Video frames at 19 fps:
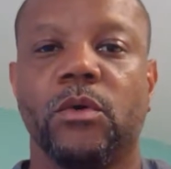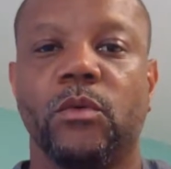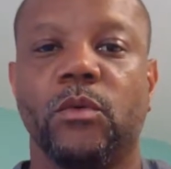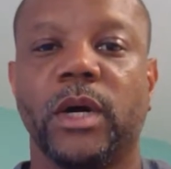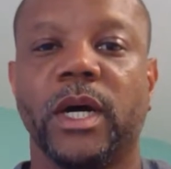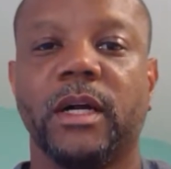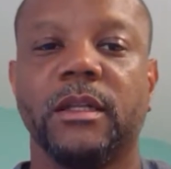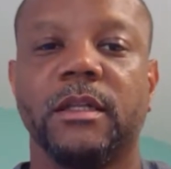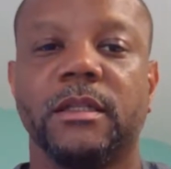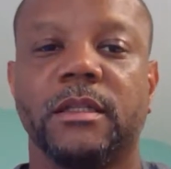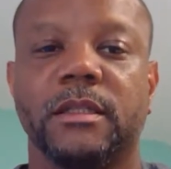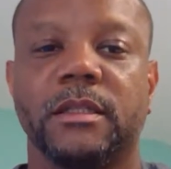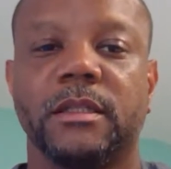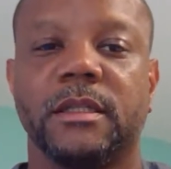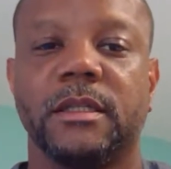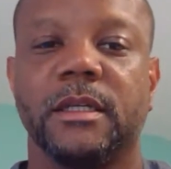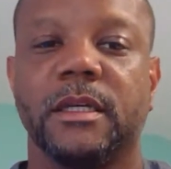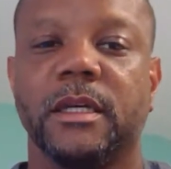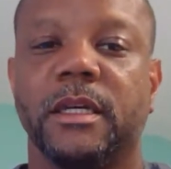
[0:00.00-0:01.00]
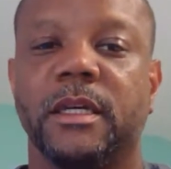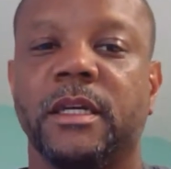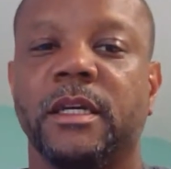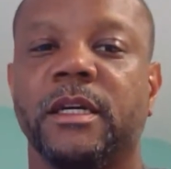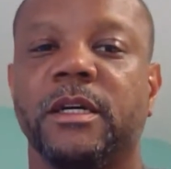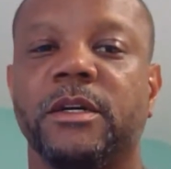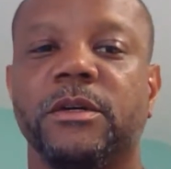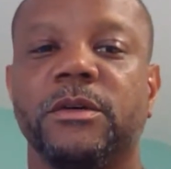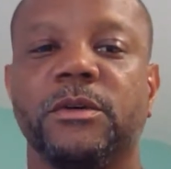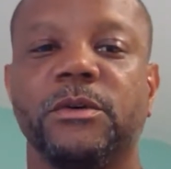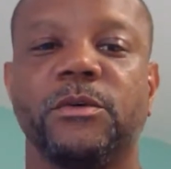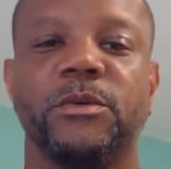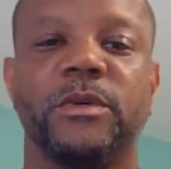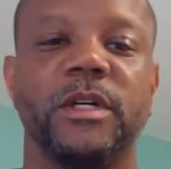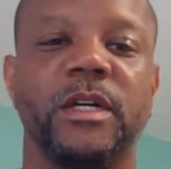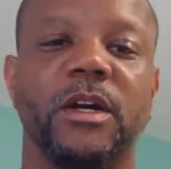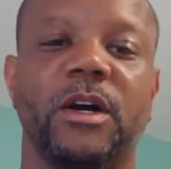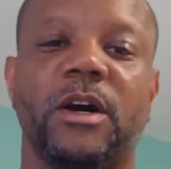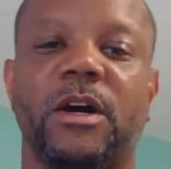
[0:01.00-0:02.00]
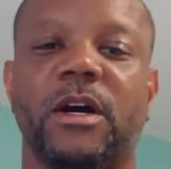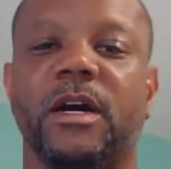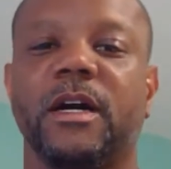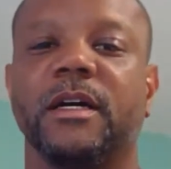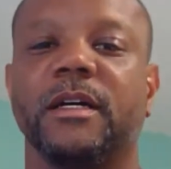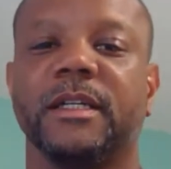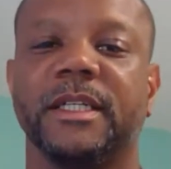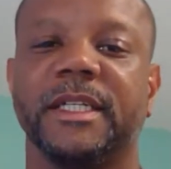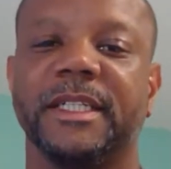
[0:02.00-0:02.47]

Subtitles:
Well, here we are